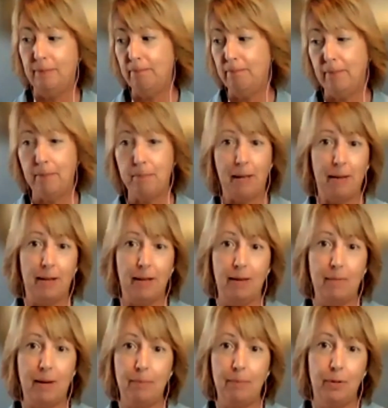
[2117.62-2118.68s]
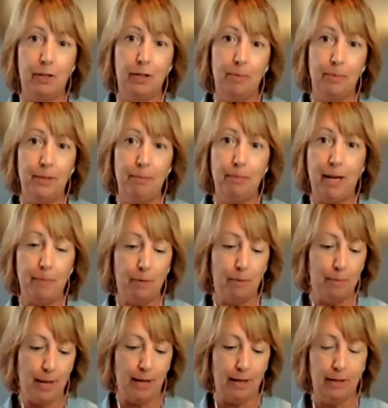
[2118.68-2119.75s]
My book comes in
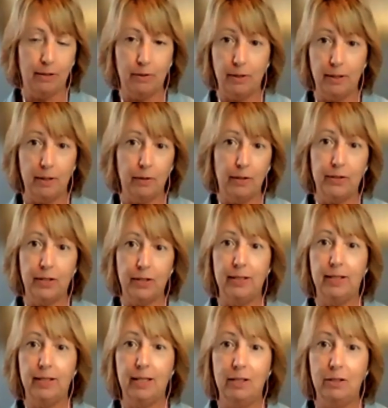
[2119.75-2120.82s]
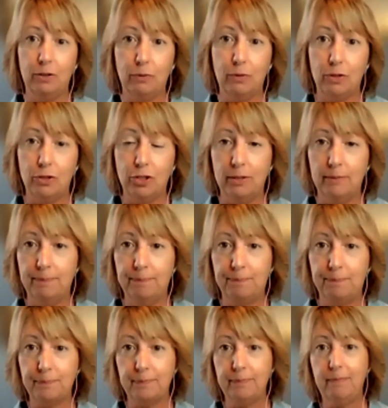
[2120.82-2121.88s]
paperback, or it's on the Kindle version.
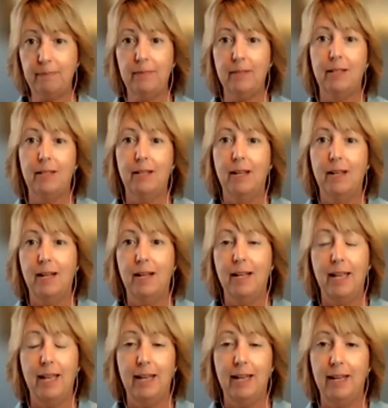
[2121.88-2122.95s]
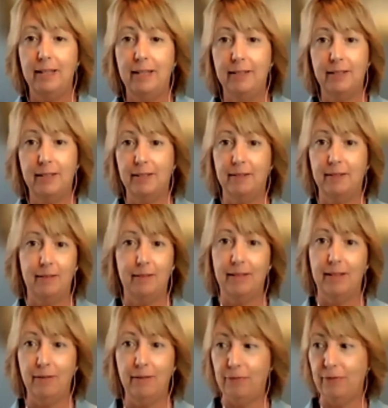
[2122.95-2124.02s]
And
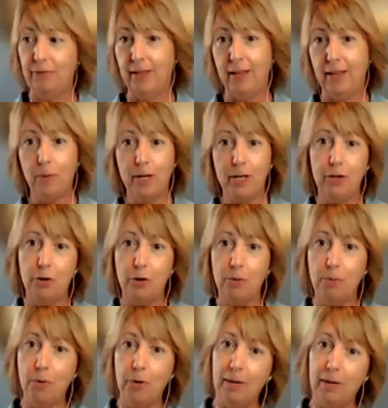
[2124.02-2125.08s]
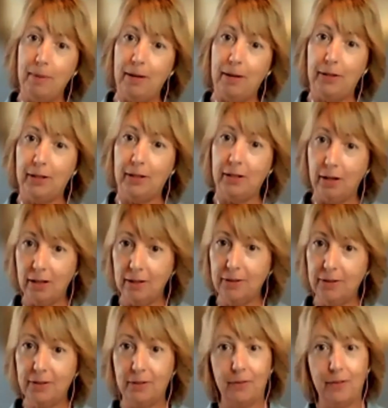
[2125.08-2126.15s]
if they want to know more about the
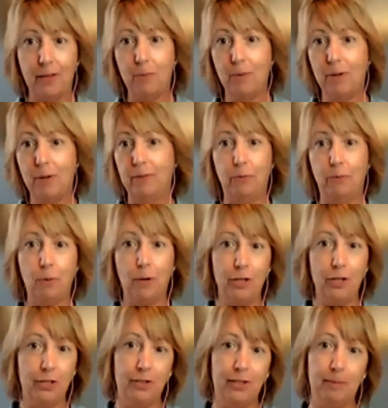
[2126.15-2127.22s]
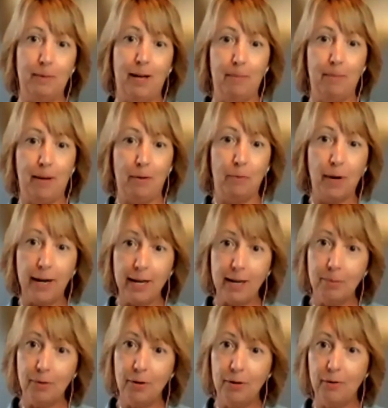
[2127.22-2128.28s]
cult, if they want questions about my writing
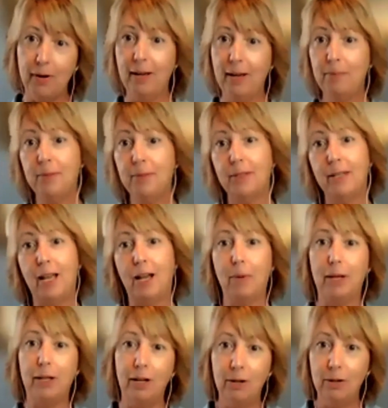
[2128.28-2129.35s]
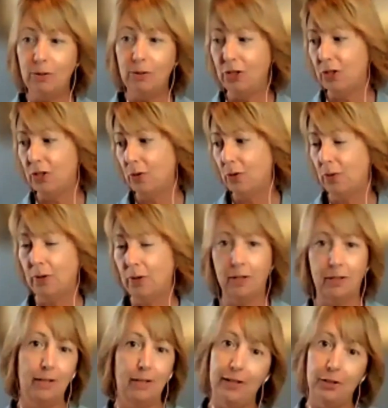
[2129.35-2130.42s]
programs and how I coach,
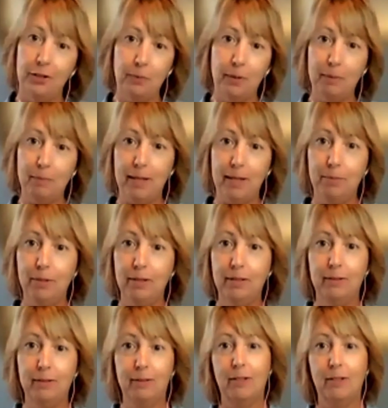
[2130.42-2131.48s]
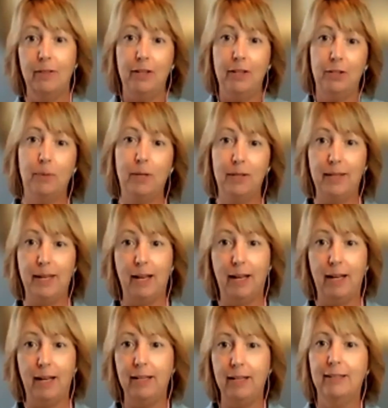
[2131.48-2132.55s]
or they just want to buy the book, or they just want to say
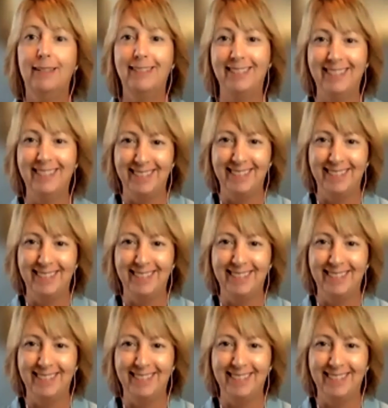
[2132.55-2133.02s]
hi, or